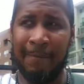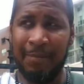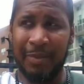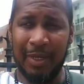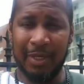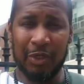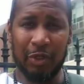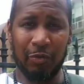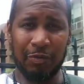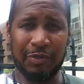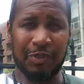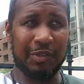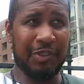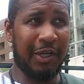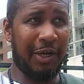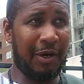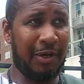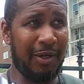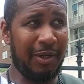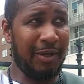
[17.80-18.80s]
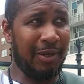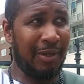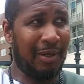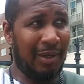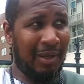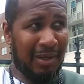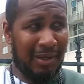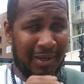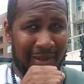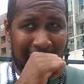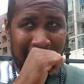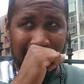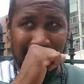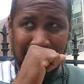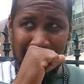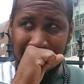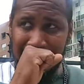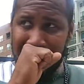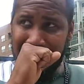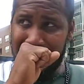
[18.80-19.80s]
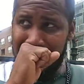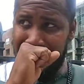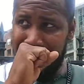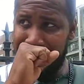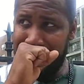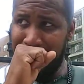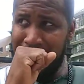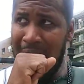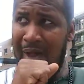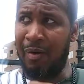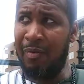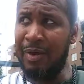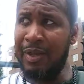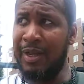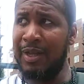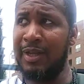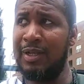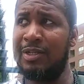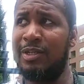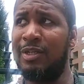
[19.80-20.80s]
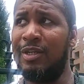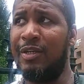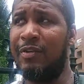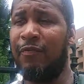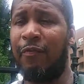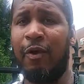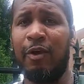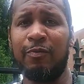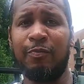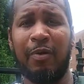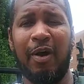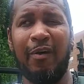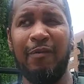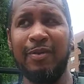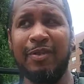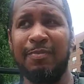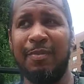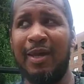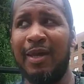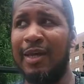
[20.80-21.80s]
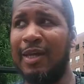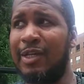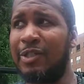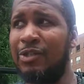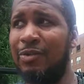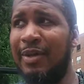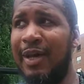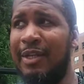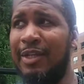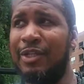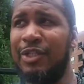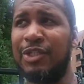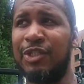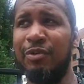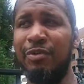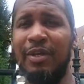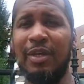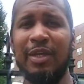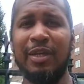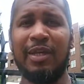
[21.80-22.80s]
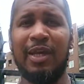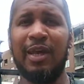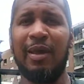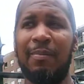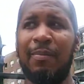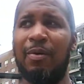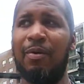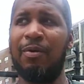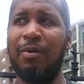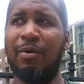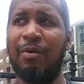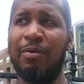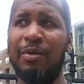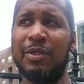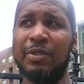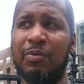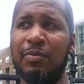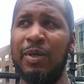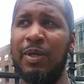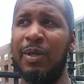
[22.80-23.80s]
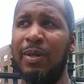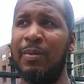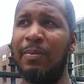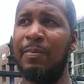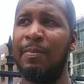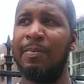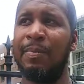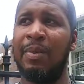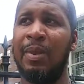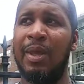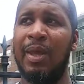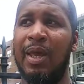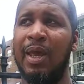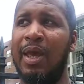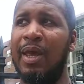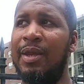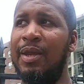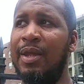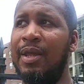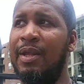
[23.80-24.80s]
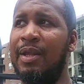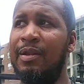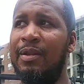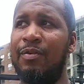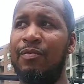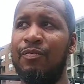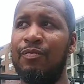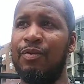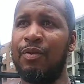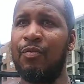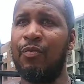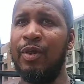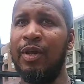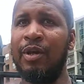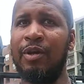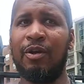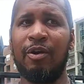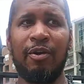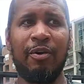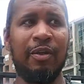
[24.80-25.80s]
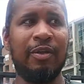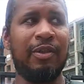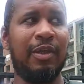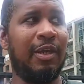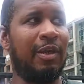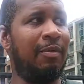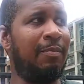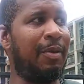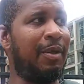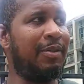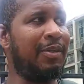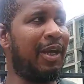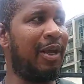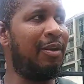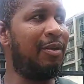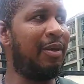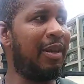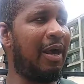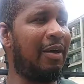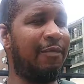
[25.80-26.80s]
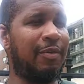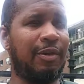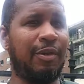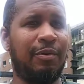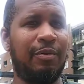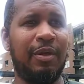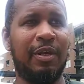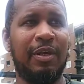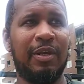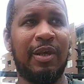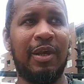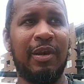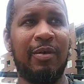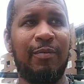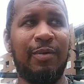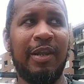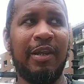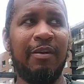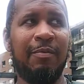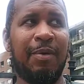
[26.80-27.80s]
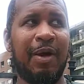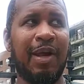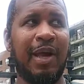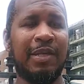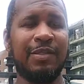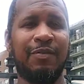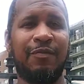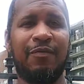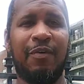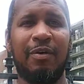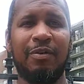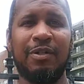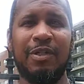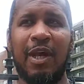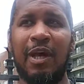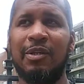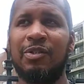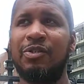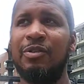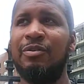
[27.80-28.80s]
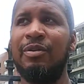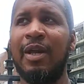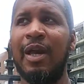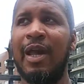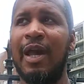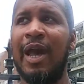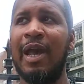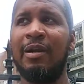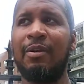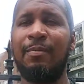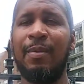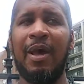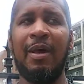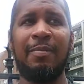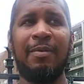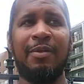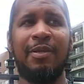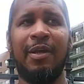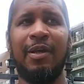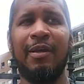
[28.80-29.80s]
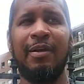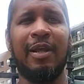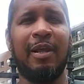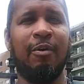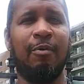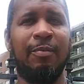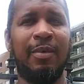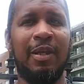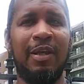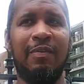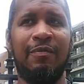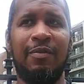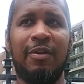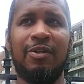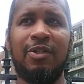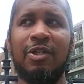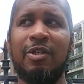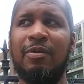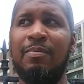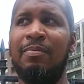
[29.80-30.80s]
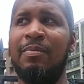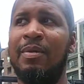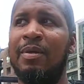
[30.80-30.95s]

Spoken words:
the true sincerity. I want to get into these false prophets, man, because you got this unity camp going on this week. And the reoccurring theme is how you're going to have a unity camp when everybody has a false doctrine. You got Adam Abbott there, they don't believe in the chip.